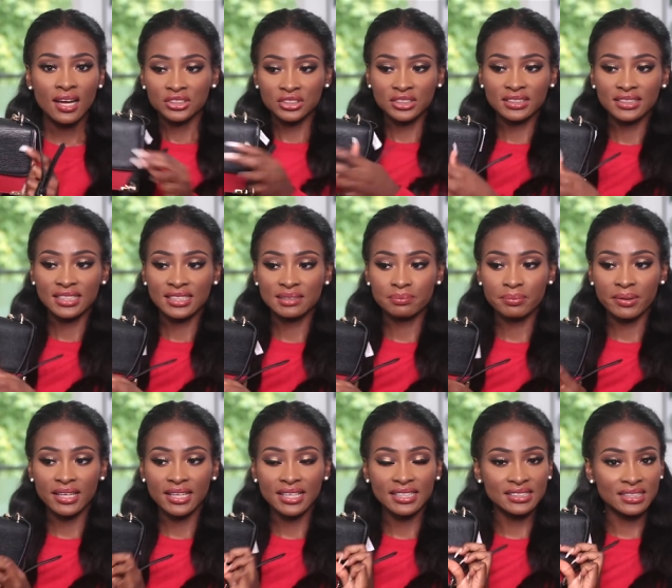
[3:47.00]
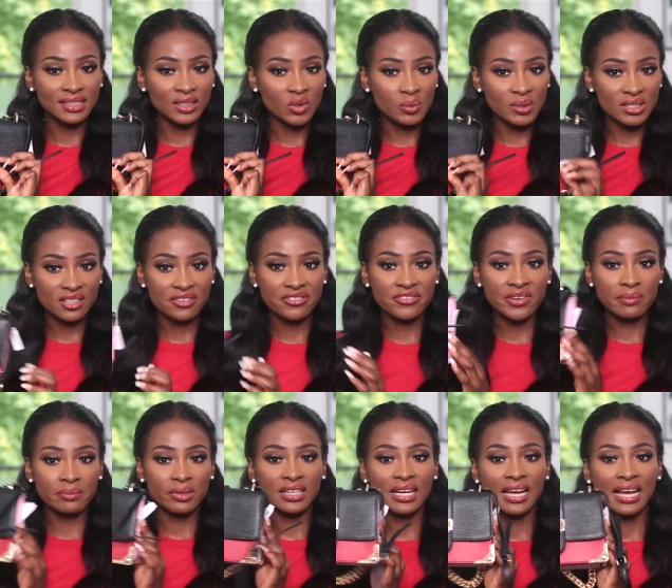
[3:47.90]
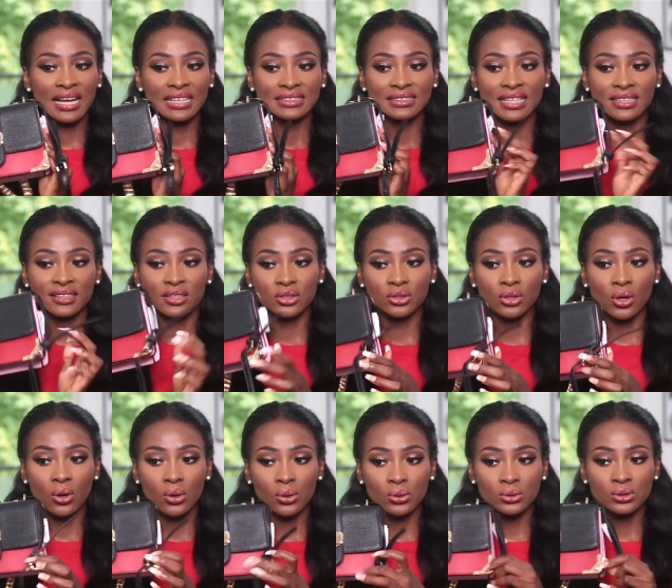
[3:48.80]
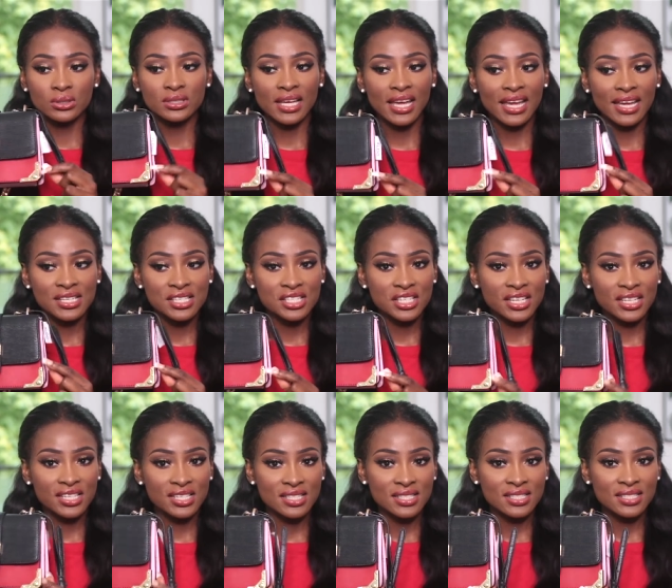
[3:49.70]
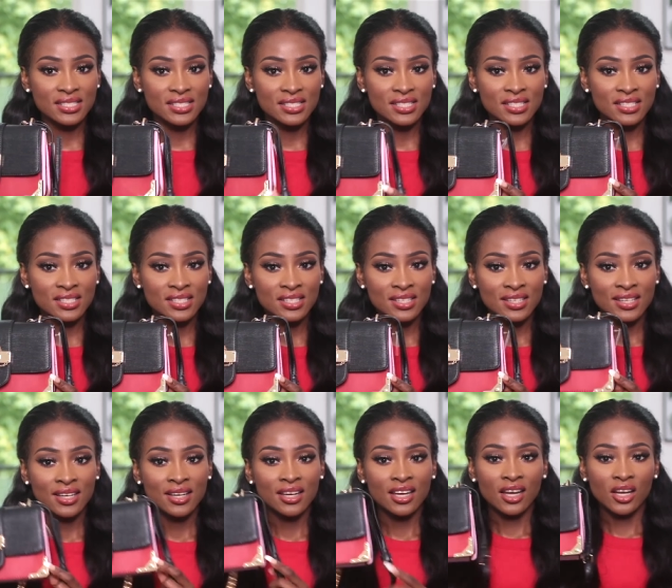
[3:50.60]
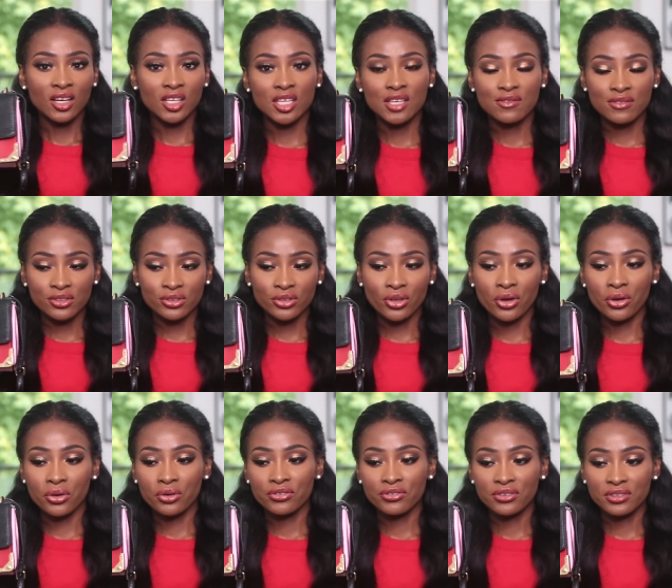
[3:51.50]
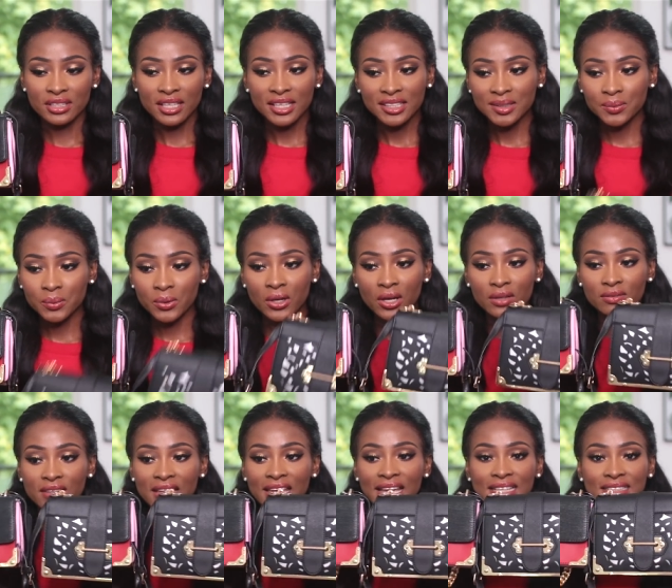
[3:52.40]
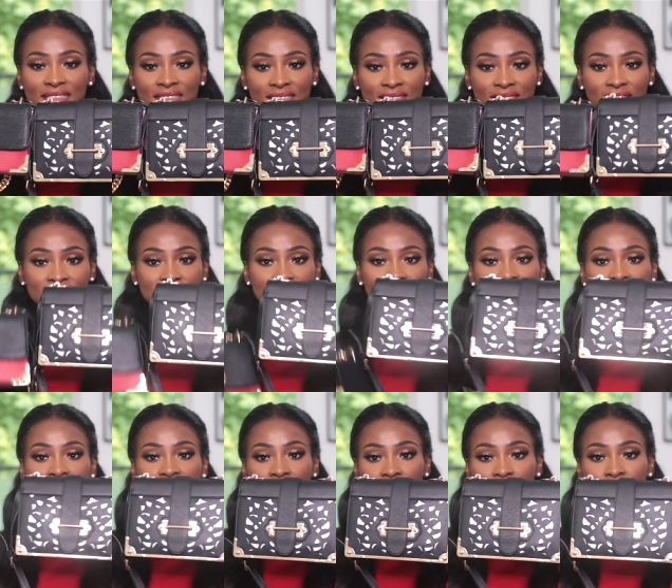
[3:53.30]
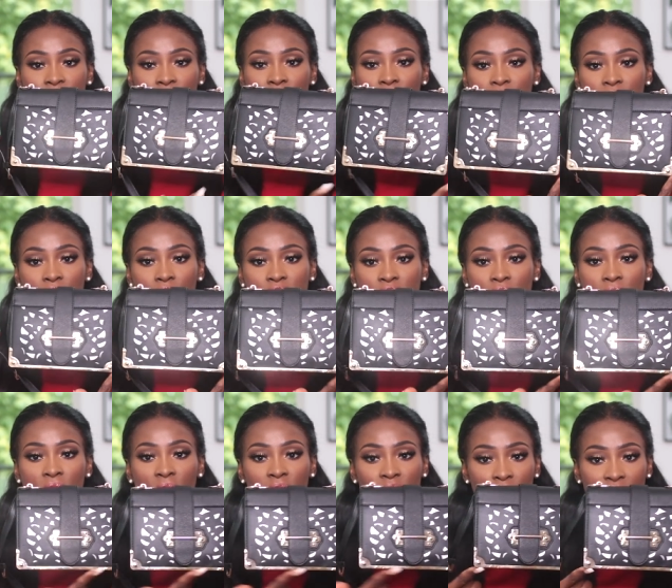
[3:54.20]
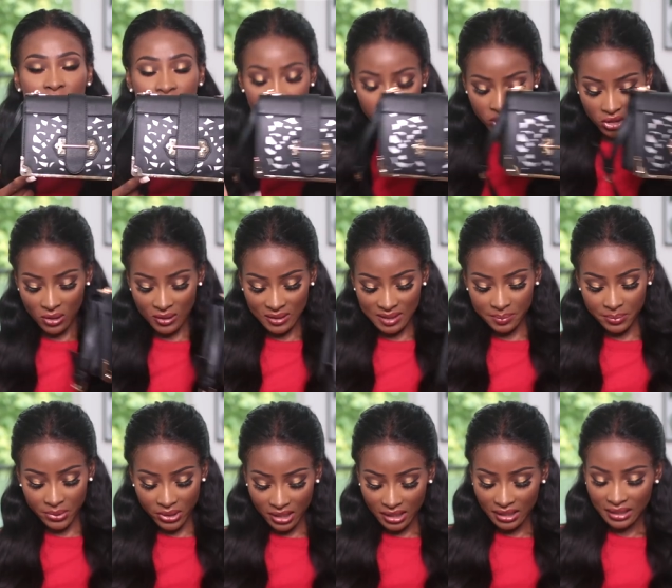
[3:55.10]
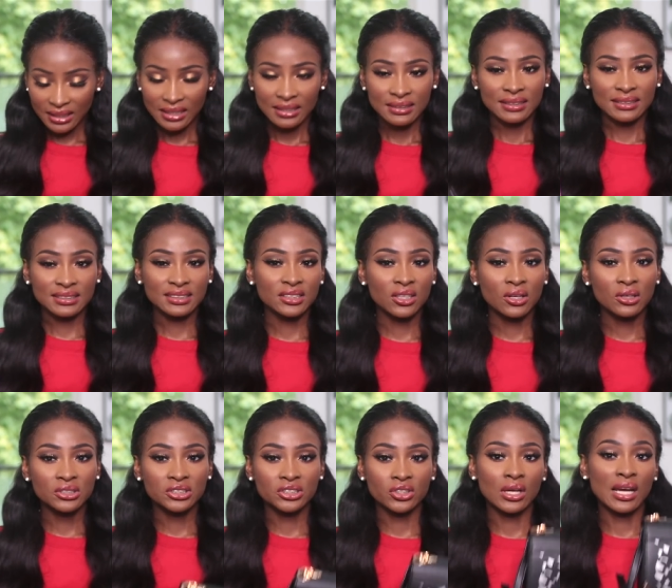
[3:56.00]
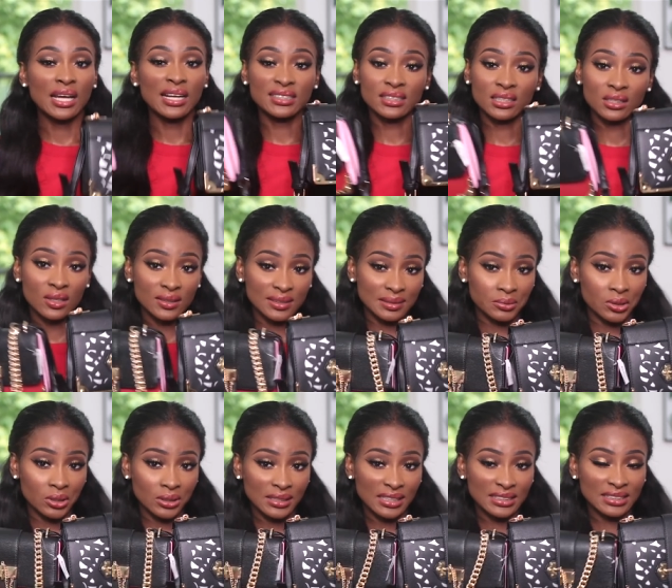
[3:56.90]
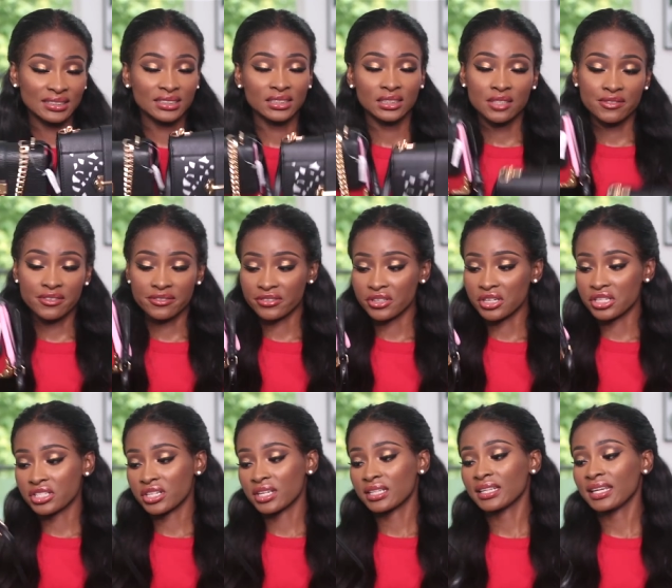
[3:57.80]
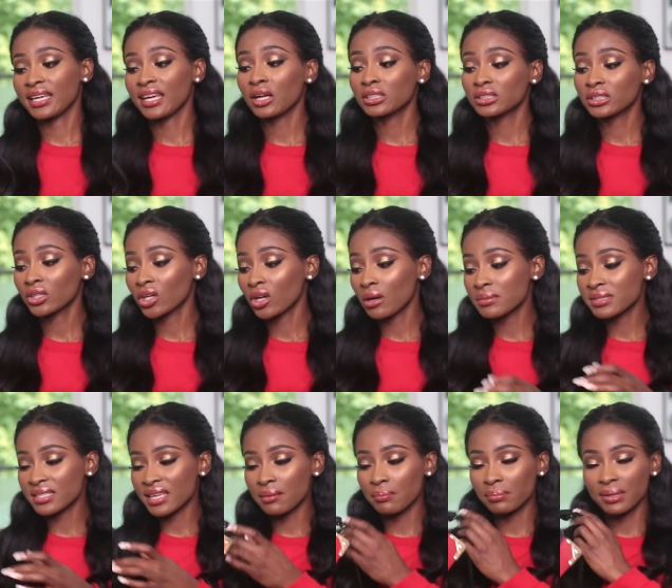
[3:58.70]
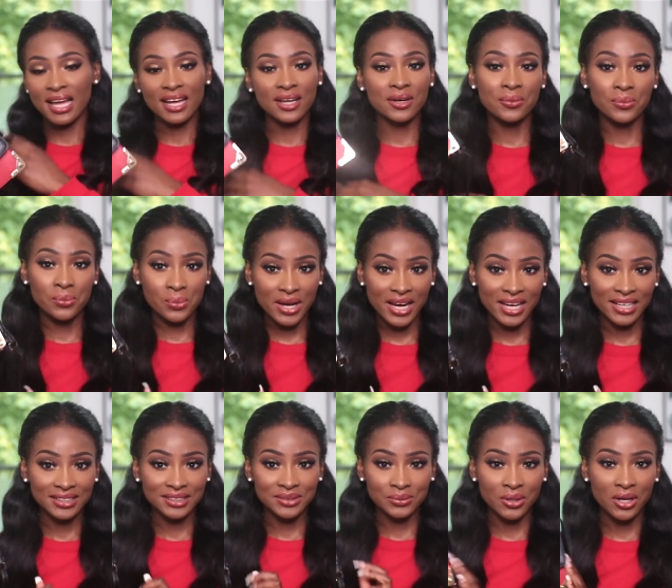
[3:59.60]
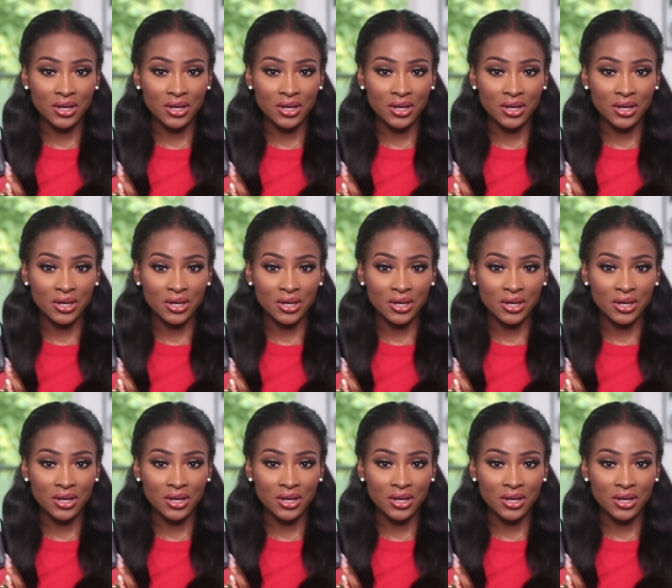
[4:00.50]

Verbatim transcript: just this bit is a little bit different but it has like the gold edges even though from this one the edges the, the gold goes all the way across but this is also and it's a lot smaller this is another version it also comes in black and white as